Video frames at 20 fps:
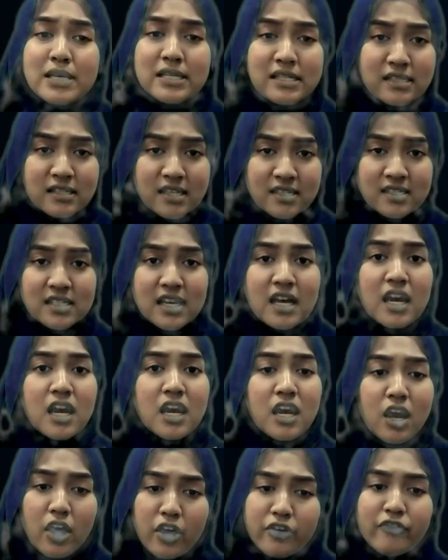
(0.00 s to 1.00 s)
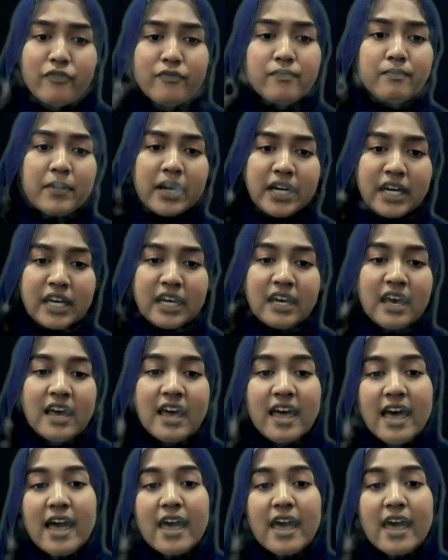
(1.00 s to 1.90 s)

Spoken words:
businesses a lot of money,